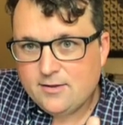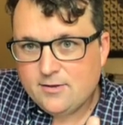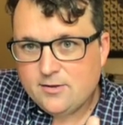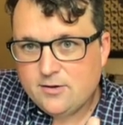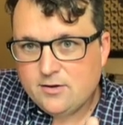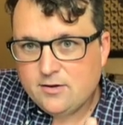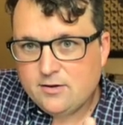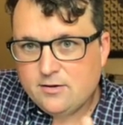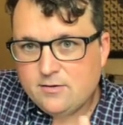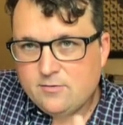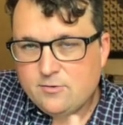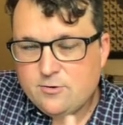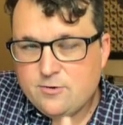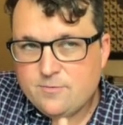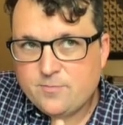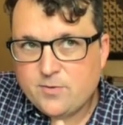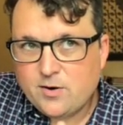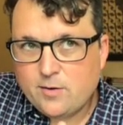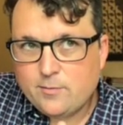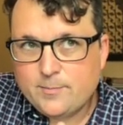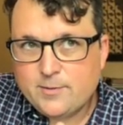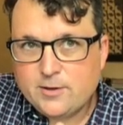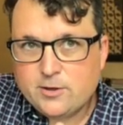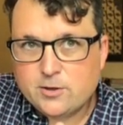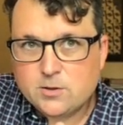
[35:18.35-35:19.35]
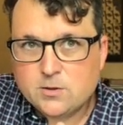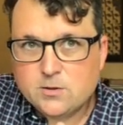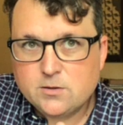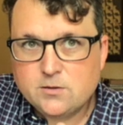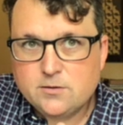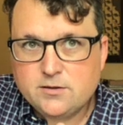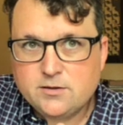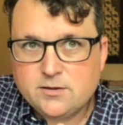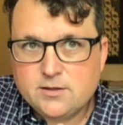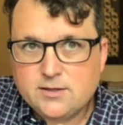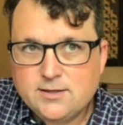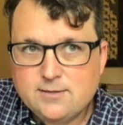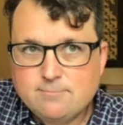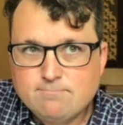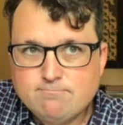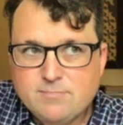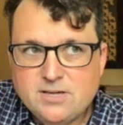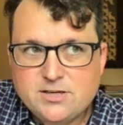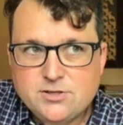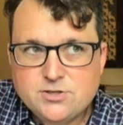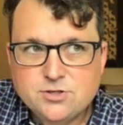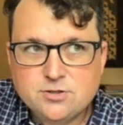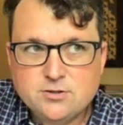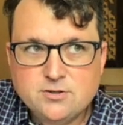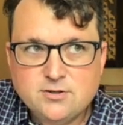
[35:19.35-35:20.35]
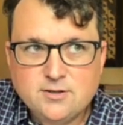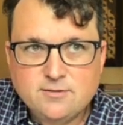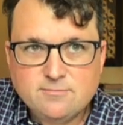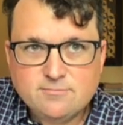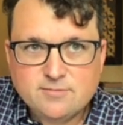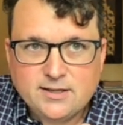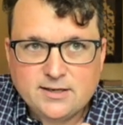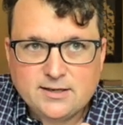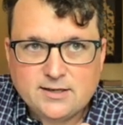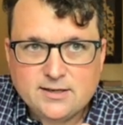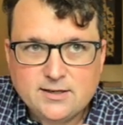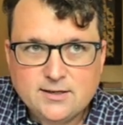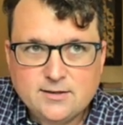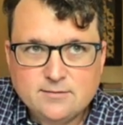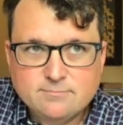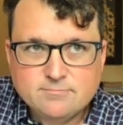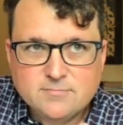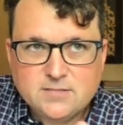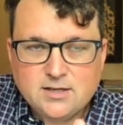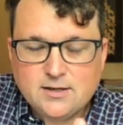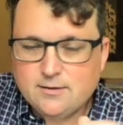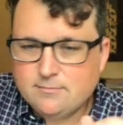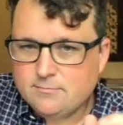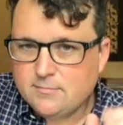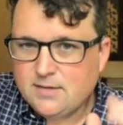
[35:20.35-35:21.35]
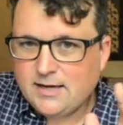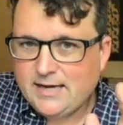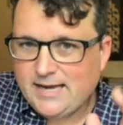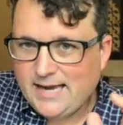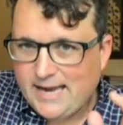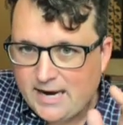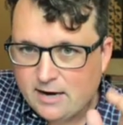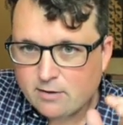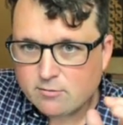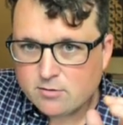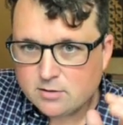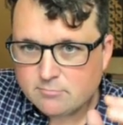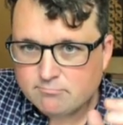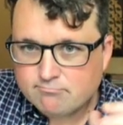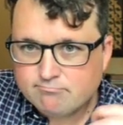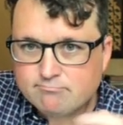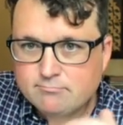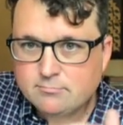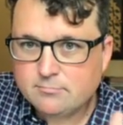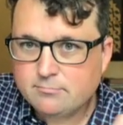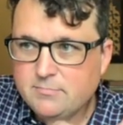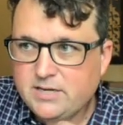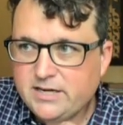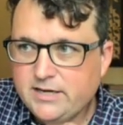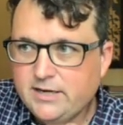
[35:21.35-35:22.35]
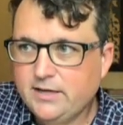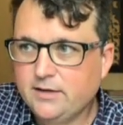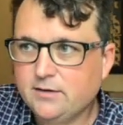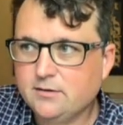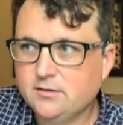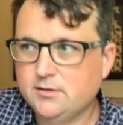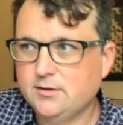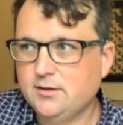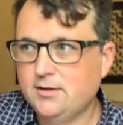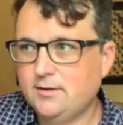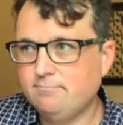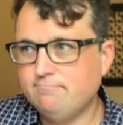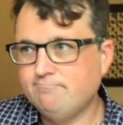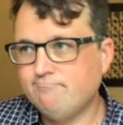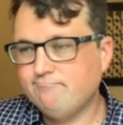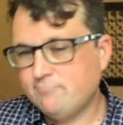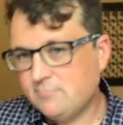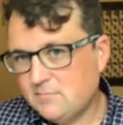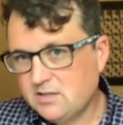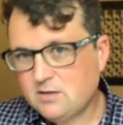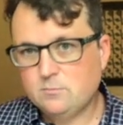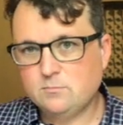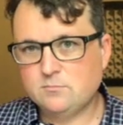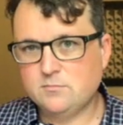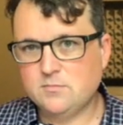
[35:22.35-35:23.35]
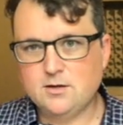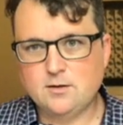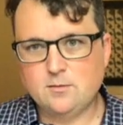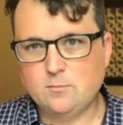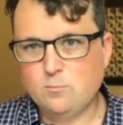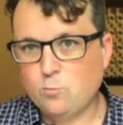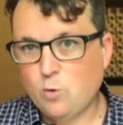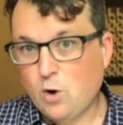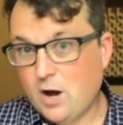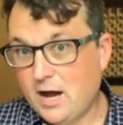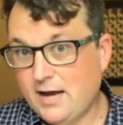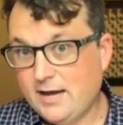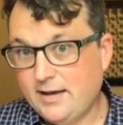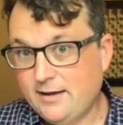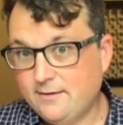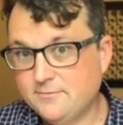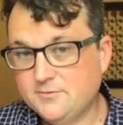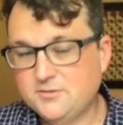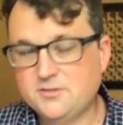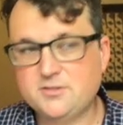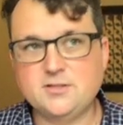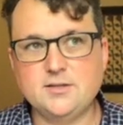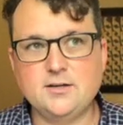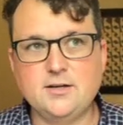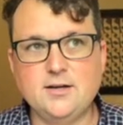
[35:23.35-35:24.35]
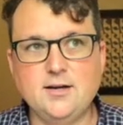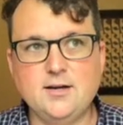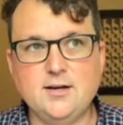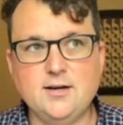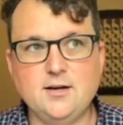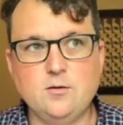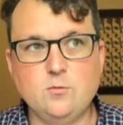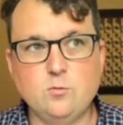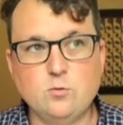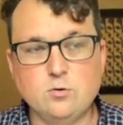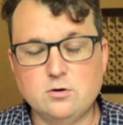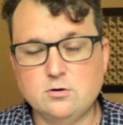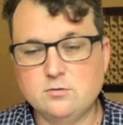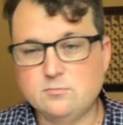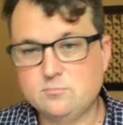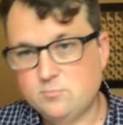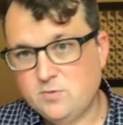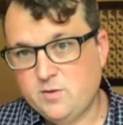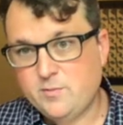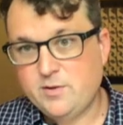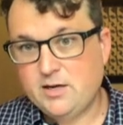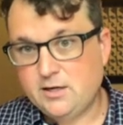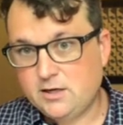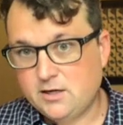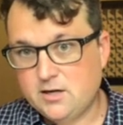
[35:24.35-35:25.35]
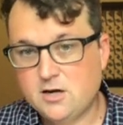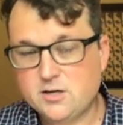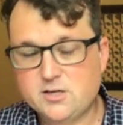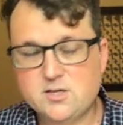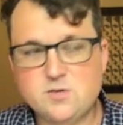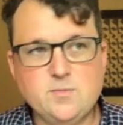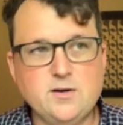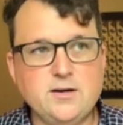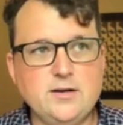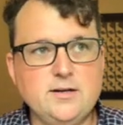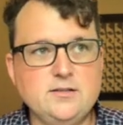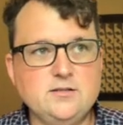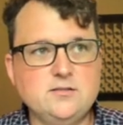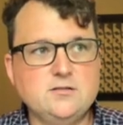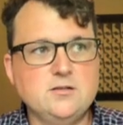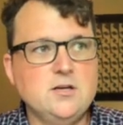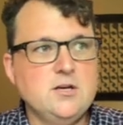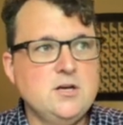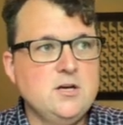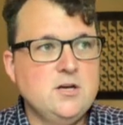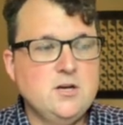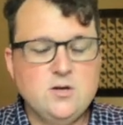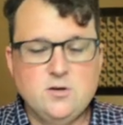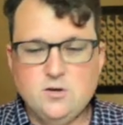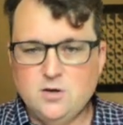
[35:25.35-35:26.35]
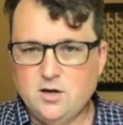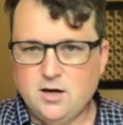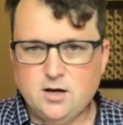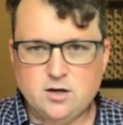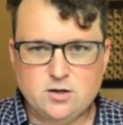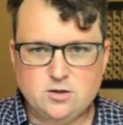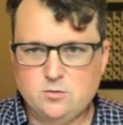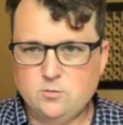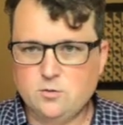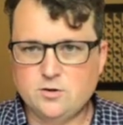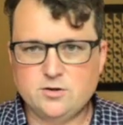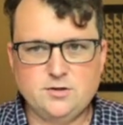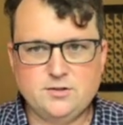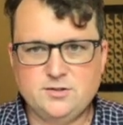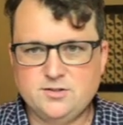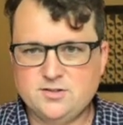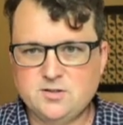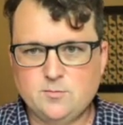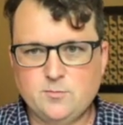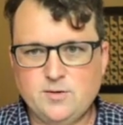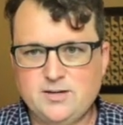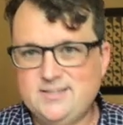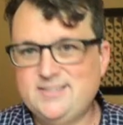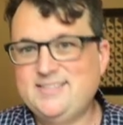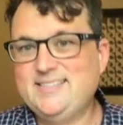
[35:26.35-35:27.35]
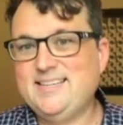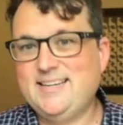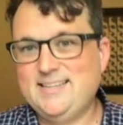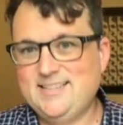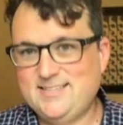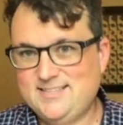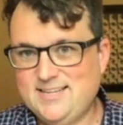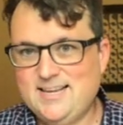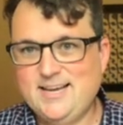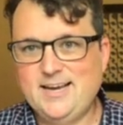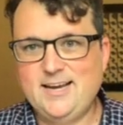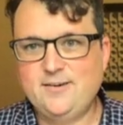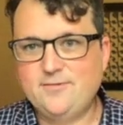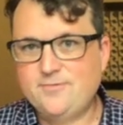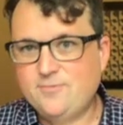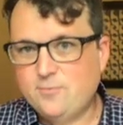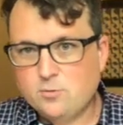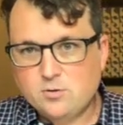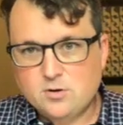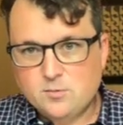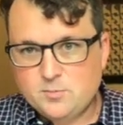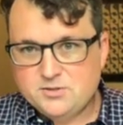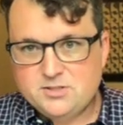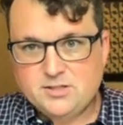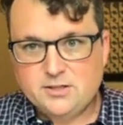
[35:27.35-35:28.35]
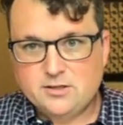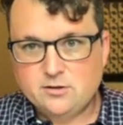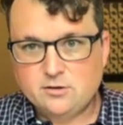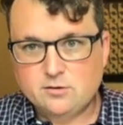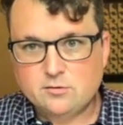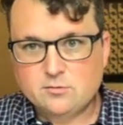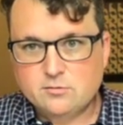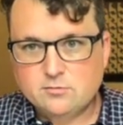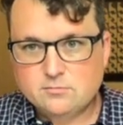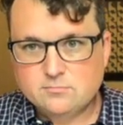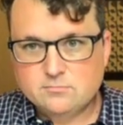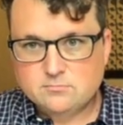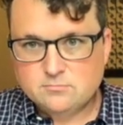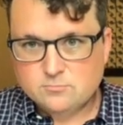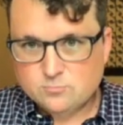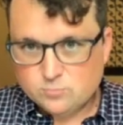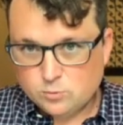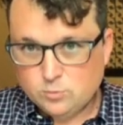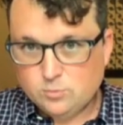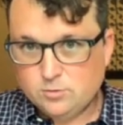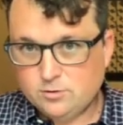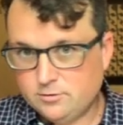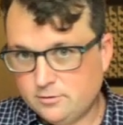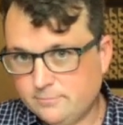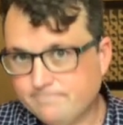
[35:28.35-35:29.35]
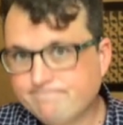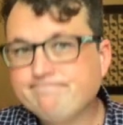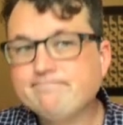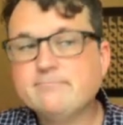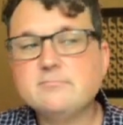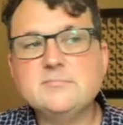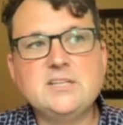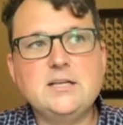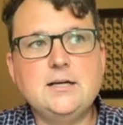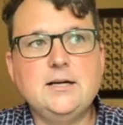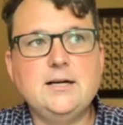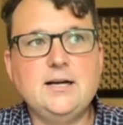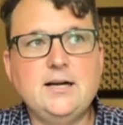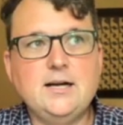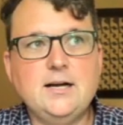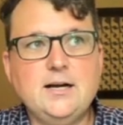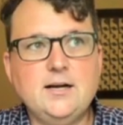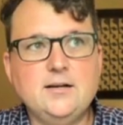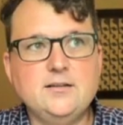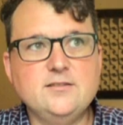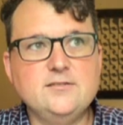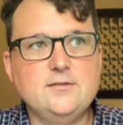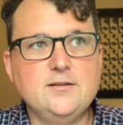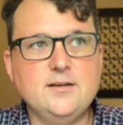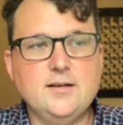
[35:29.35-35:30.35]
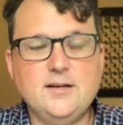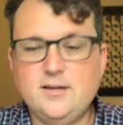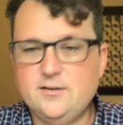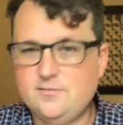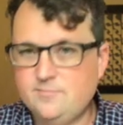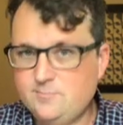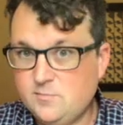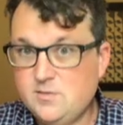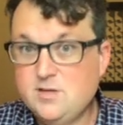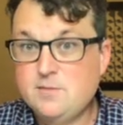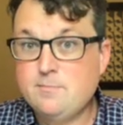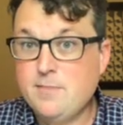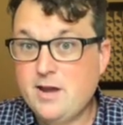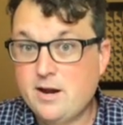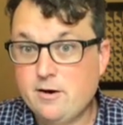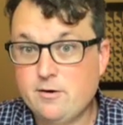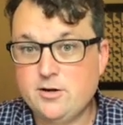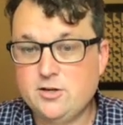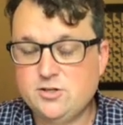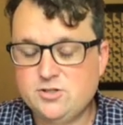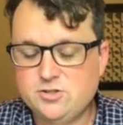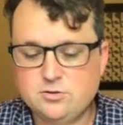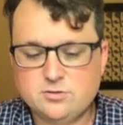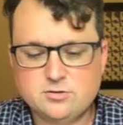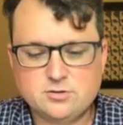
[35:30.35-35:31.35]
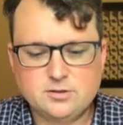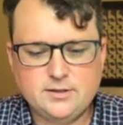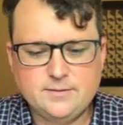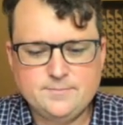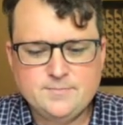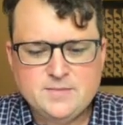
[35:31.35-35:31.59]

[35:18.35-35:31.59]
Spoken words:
You probably heard mention of like a harem, meaning wives or women and concubines who are in some way set aside for a particular ruler. In marriage, usually,